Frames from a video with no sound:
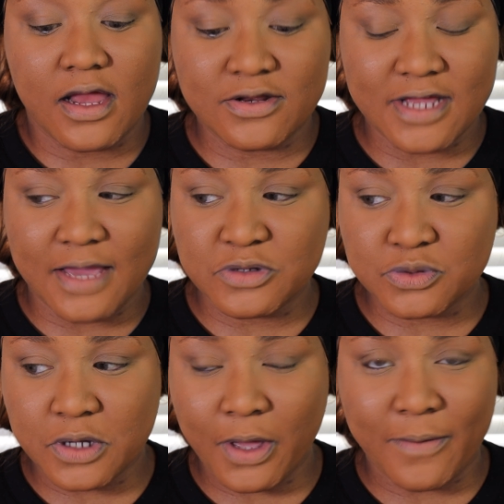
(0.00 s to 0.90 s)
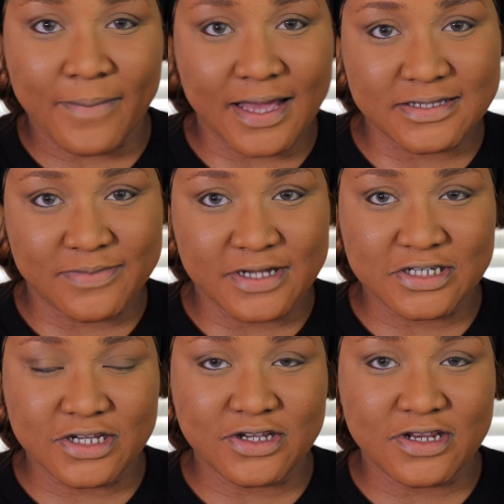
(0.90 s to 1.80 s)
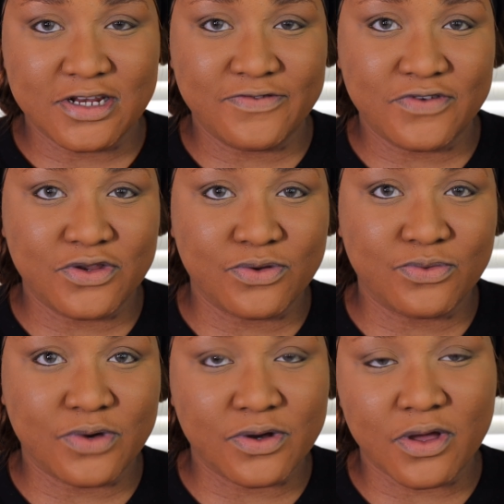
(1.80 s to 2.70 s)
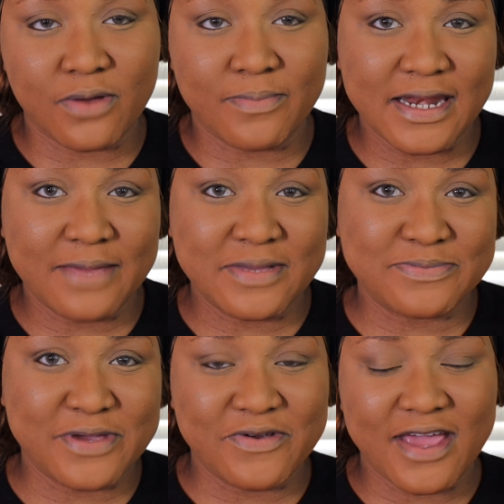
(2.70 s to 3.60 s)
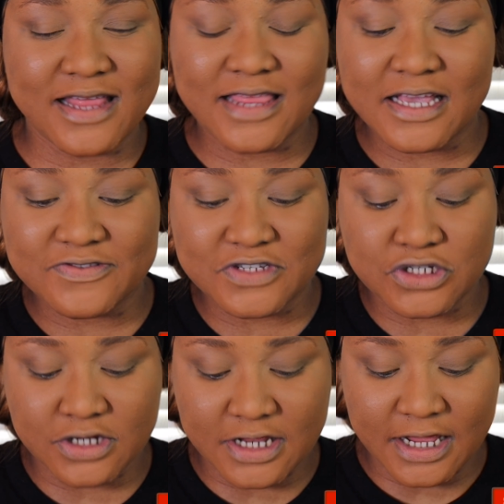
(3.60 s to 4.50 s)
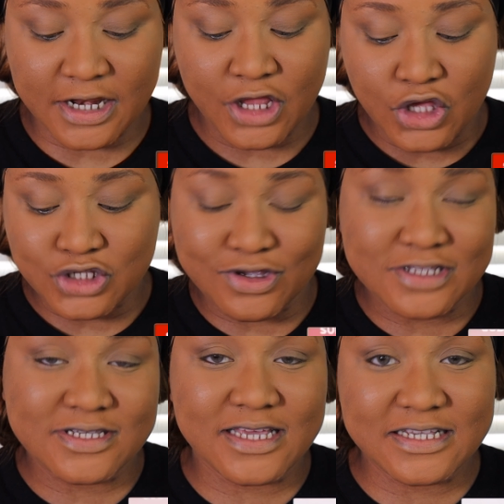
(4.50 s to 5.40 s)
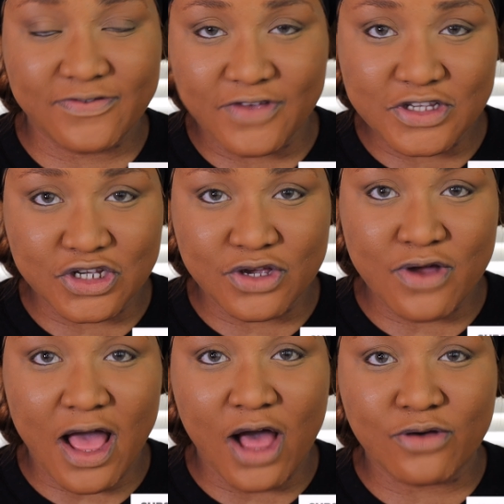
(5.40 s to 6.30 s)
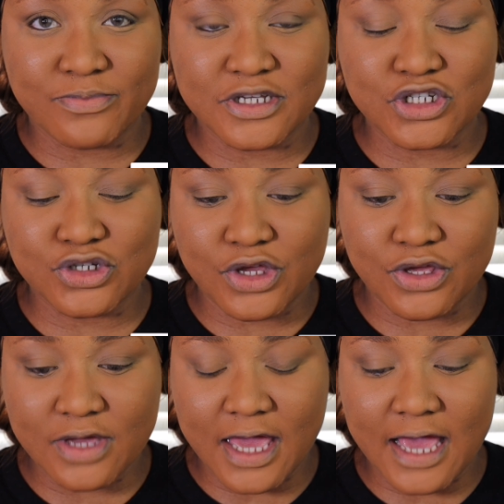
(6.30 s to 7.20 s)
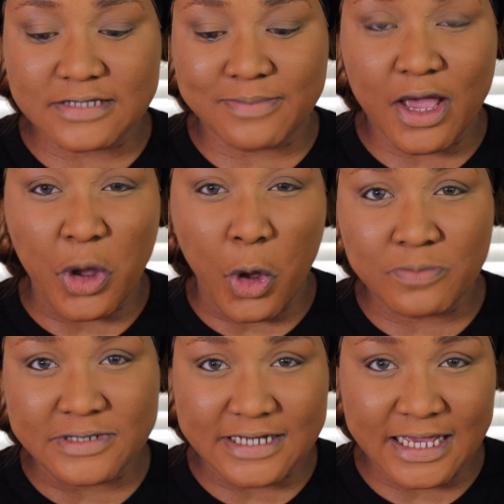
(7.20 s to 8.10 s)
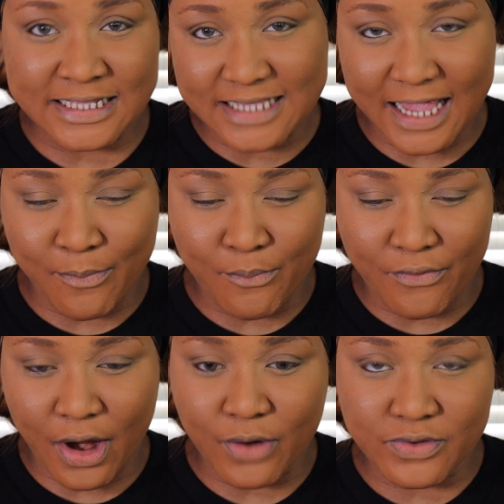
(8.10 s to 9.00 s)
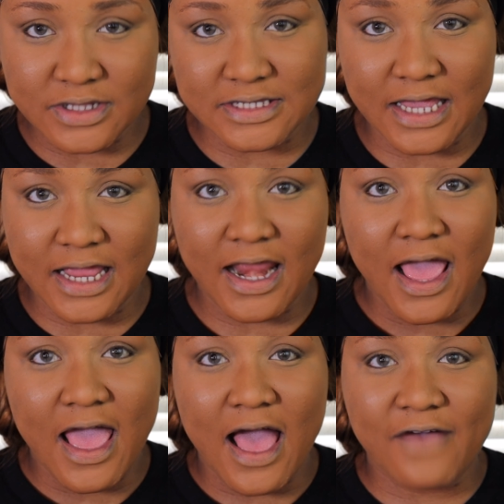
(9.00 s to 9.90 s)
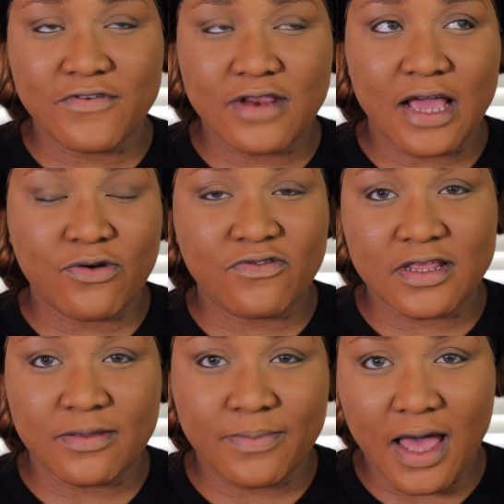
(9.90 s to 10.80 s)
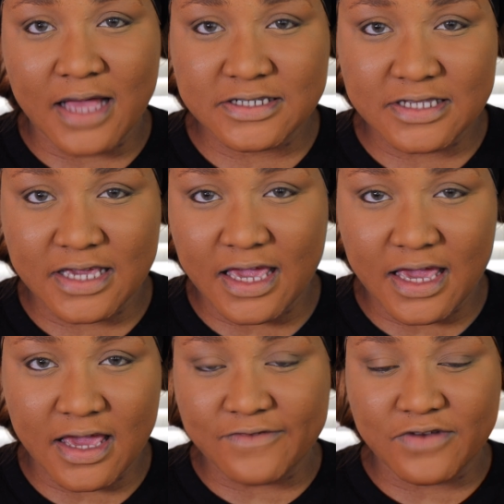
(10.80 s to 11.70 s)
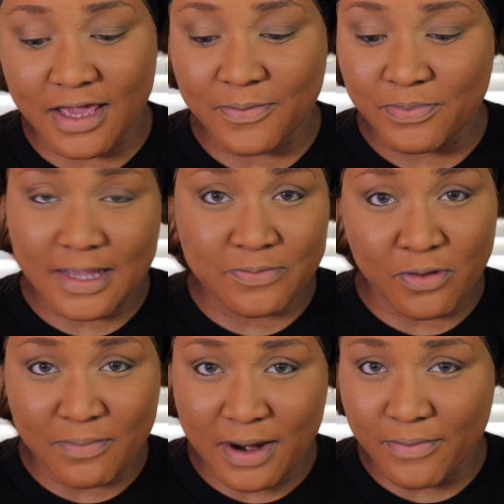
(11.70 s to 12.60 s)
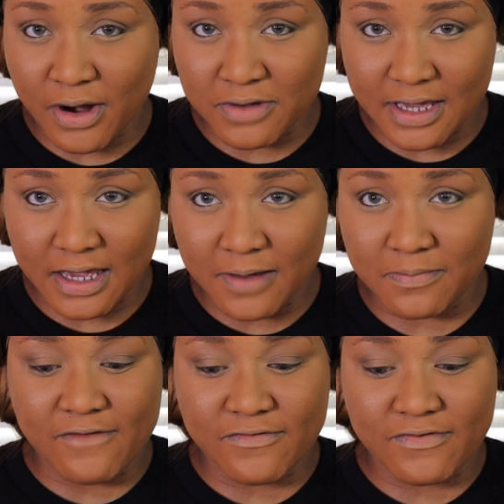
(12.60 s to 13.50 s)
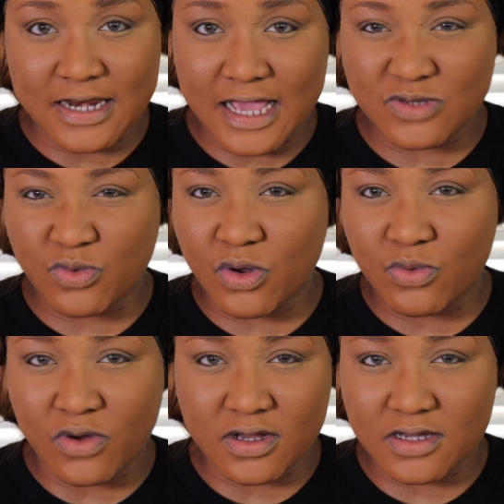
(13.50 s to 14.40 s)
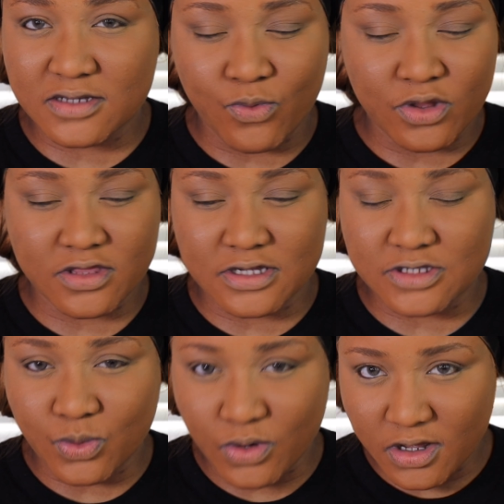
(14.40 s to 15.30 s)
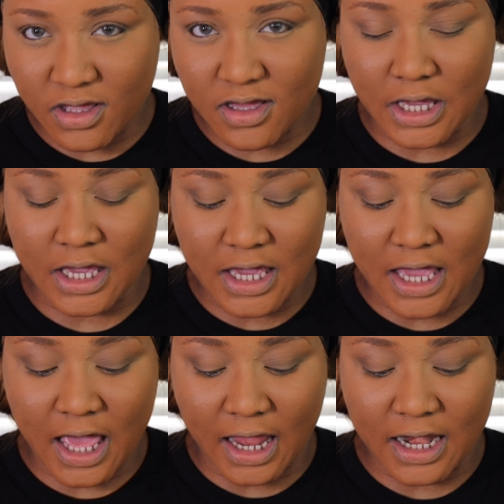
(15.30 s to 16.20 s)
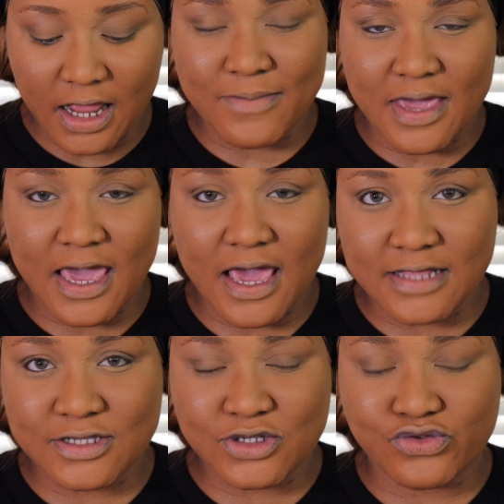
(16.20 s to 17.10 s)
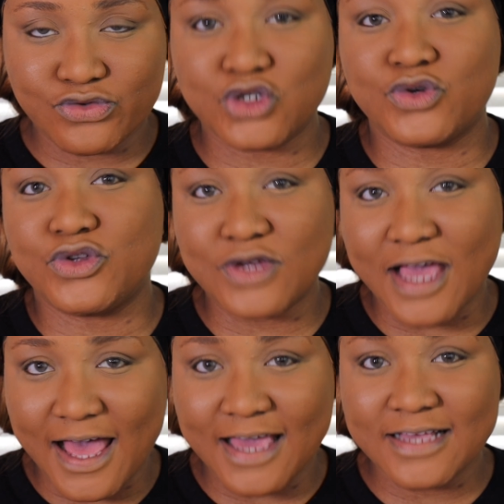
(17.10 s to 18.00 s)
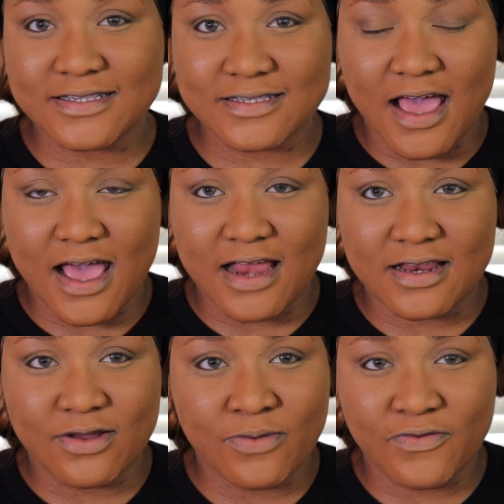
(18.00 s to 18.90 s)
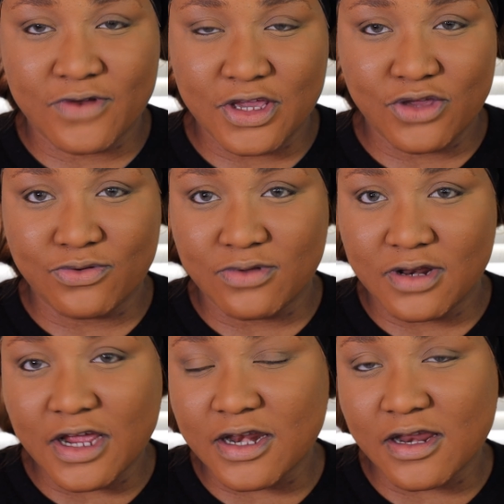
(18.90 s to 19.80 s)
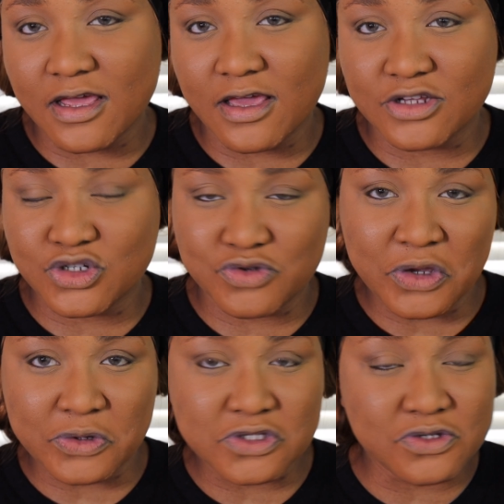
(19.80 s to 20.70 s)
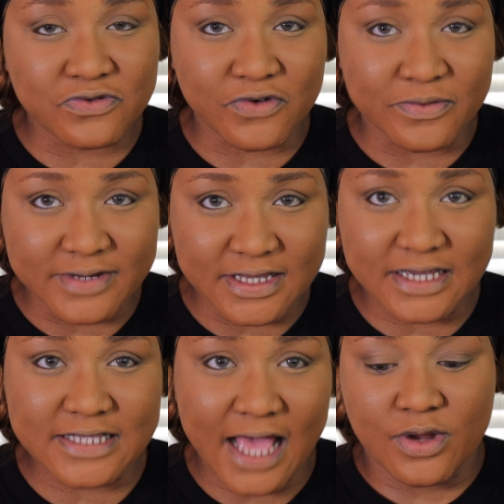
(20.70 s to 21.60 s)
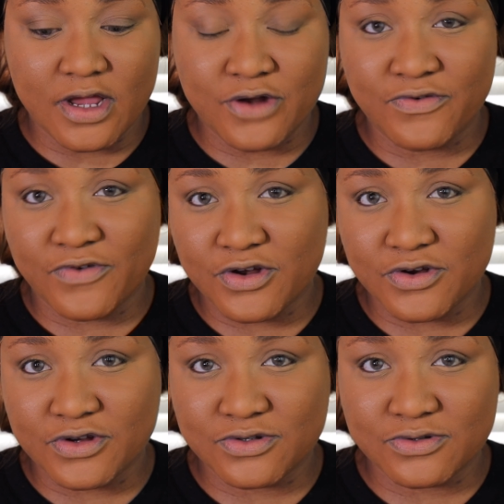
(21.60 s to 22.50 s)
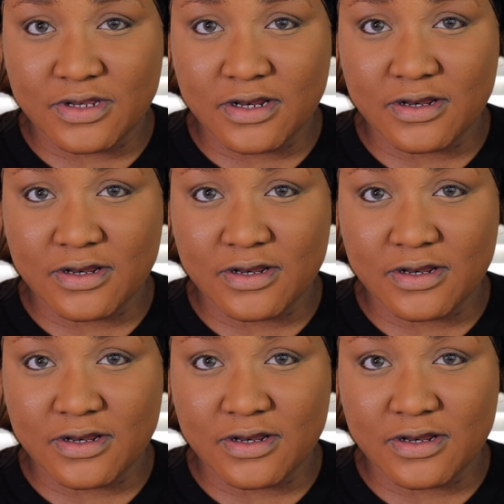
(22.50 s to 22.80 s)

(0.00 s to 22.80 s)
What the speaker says: Hello diamonds, welcome back to my channel, and if you're new, welcome. My name is Mary and thanks for tuning in. So in today's video I'll be showing you guys my updated brow routine. I feel like over the past year I really stepped up my brow game. I've realized what works and what doesn't work, okay, and I'm here to show you guys, and hopefully you learn a trick or two from this. Without no further ado,